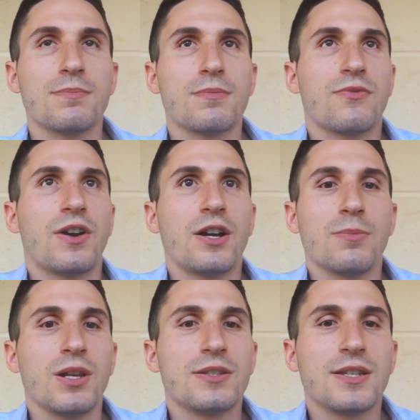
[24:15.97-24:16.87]

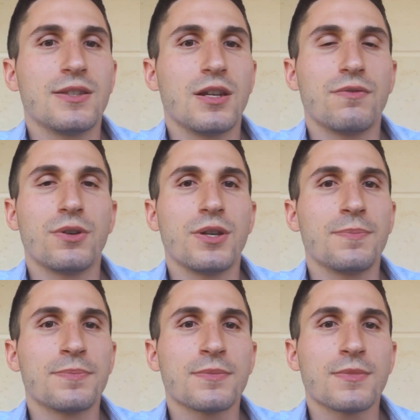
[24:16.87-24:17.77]
variability in
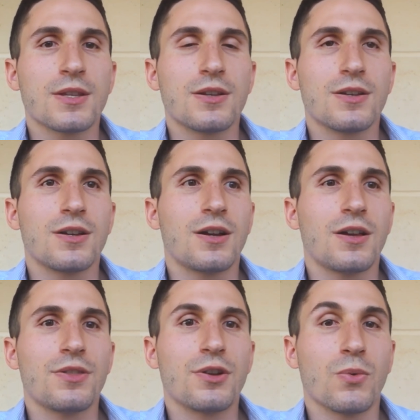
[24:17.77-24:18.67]
delivery.
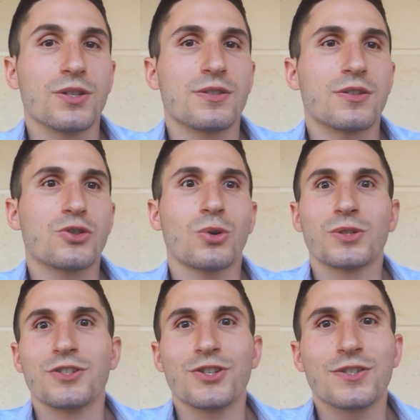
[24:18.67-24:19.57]
There was
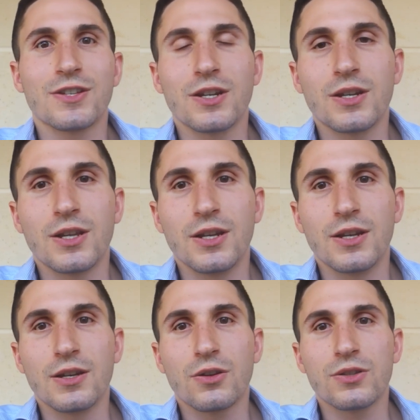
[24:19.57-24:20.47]
shortages
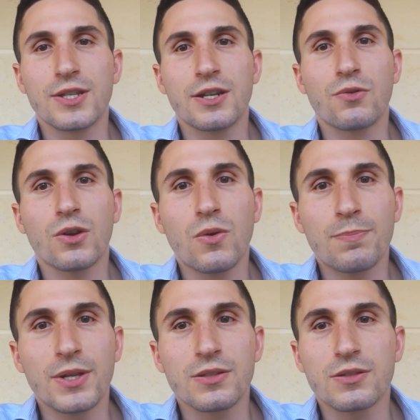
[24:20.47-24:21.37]
in container
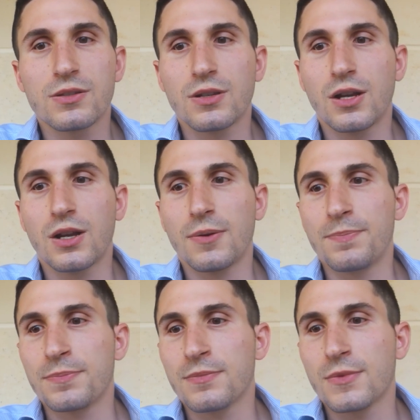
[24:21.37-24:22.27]
equipments.
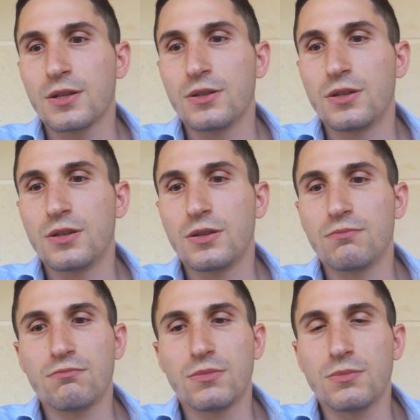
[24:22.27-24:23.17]

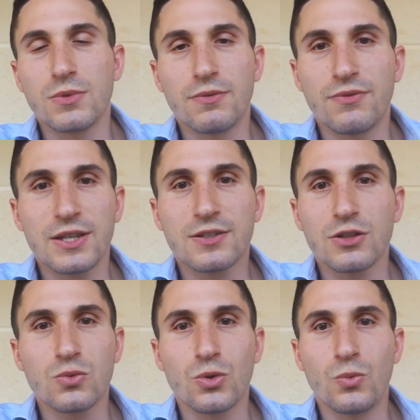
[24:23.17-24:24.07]

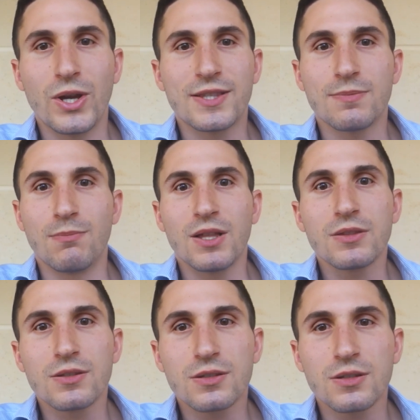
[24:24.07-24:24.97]
Vessels would wait
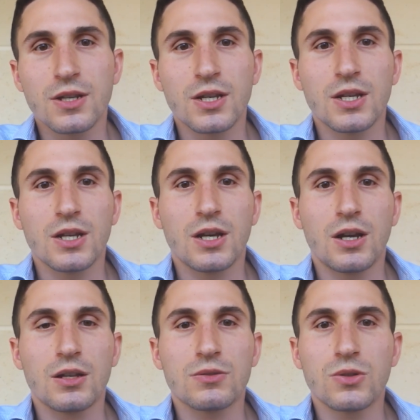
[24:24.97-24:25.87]
months
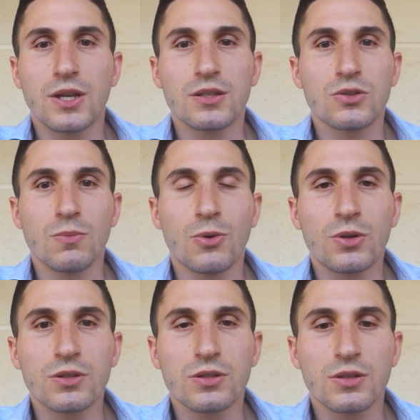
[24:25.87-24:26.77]
to get into
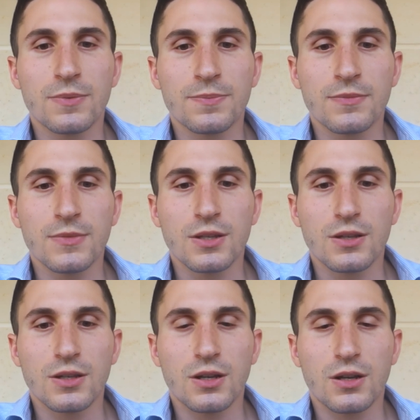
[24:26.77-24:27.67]
ports.
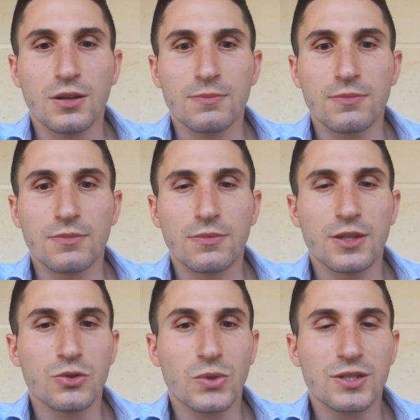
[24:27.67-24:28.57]

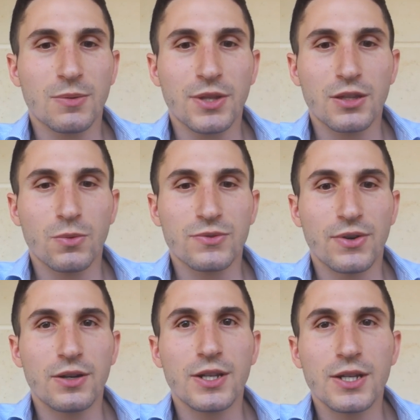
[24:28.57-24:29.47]
This was something that was
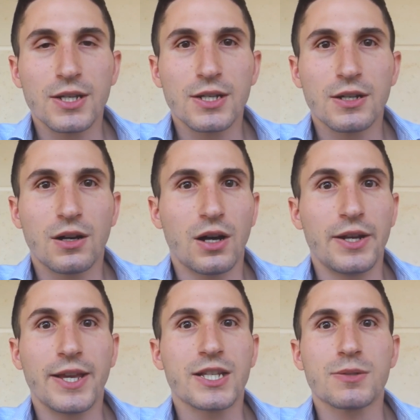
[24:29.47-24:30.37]
very
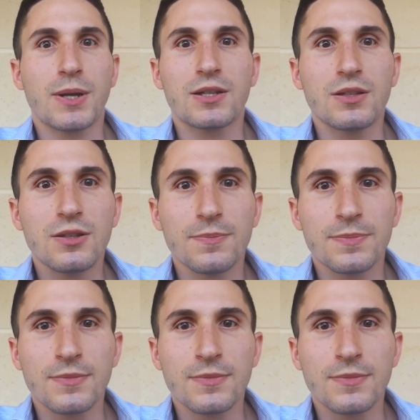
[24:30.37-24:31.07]
unexpected.